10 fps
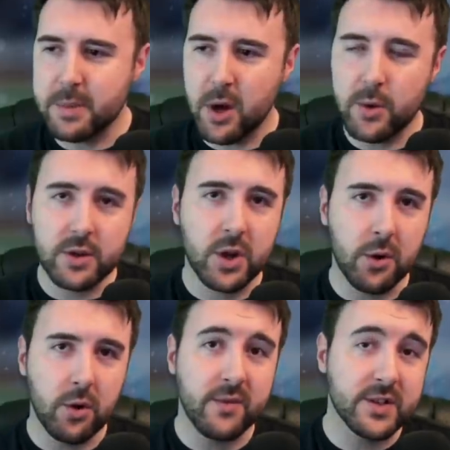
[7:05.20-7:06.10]
Blow and
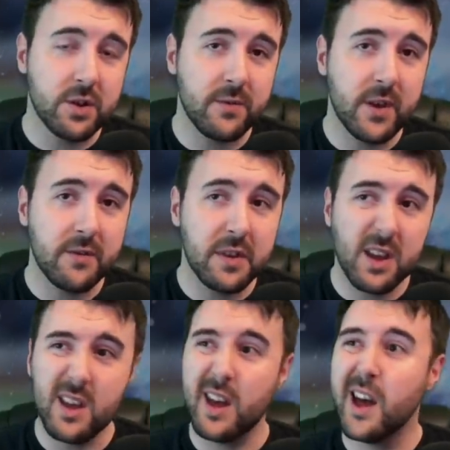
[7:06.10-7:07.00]
Claw for
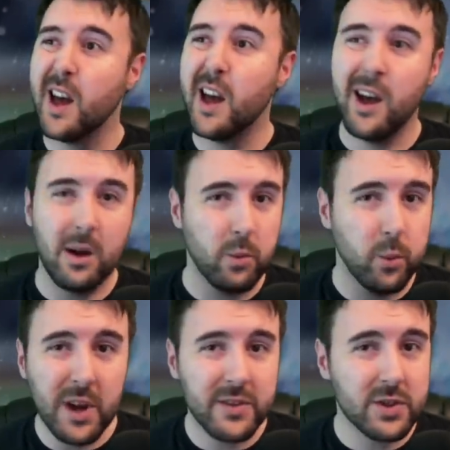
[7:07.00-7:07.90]
250
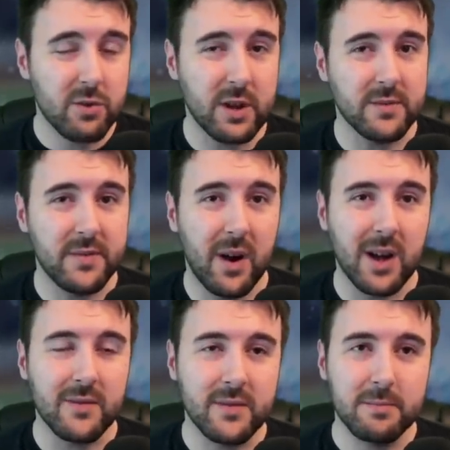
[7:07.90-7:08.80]
with strength
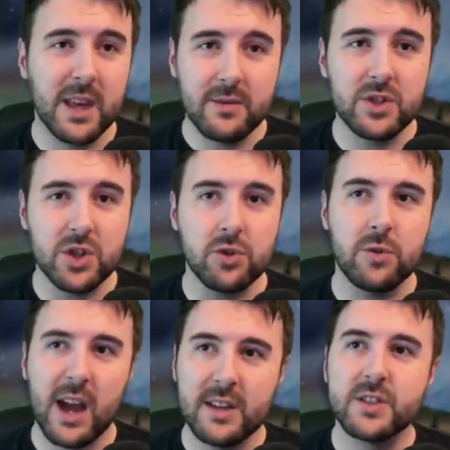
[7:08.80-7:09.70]
5 gives you
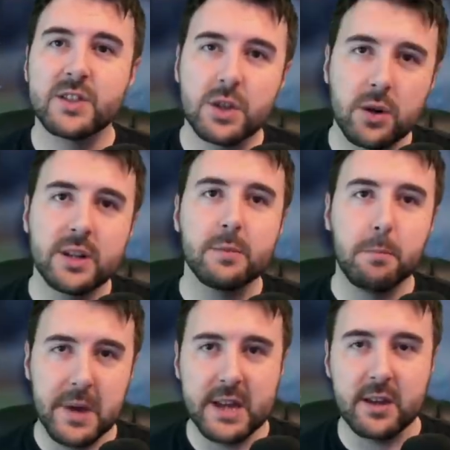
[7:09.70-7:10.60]
a solid
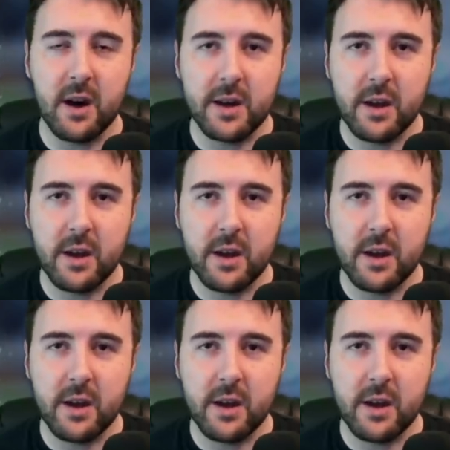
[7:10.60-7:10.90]
big guy.